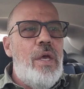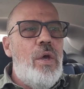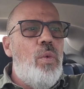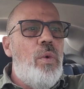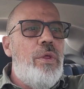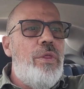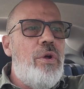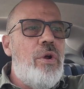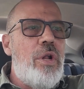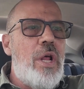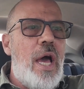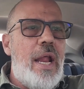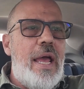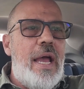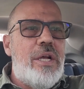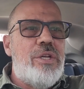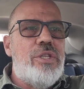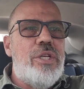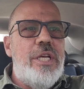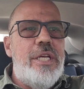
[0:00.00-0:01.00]
when they're not
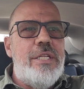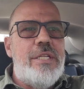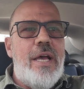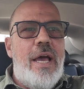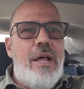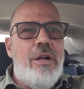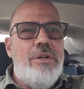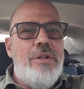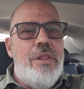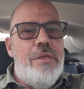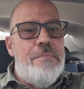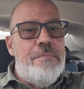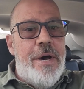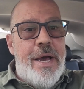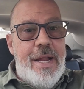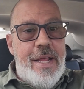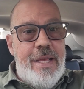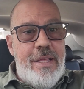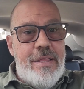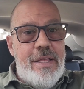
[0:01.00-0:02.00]
actually entitled to the
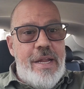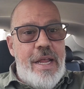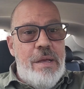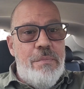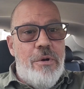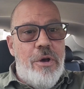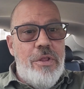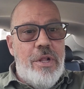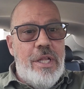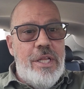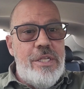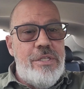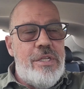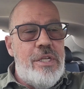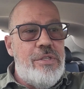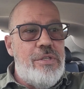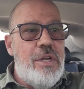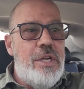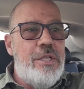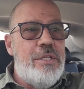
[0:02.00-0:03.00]
money the name on the list
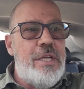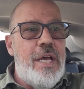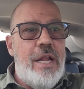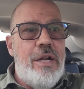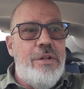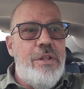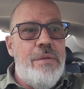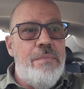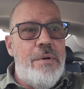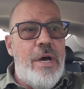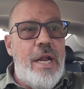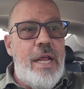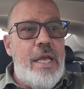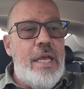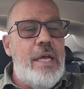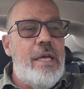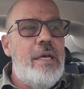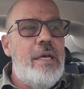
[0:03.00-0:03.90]
isn't entitled to the money